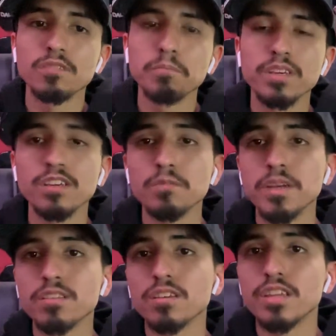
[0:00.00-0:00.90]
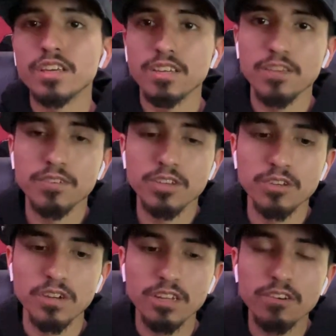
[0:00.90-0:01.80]
me basically giving
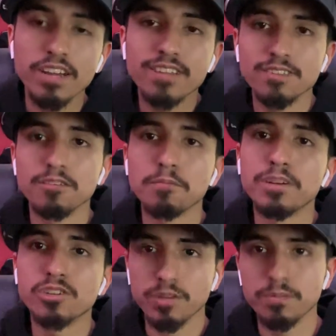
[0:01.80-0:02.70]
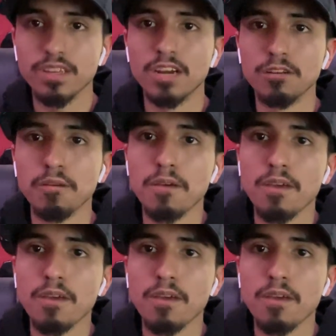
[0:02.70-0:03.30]
you a little heads up on my stream setup.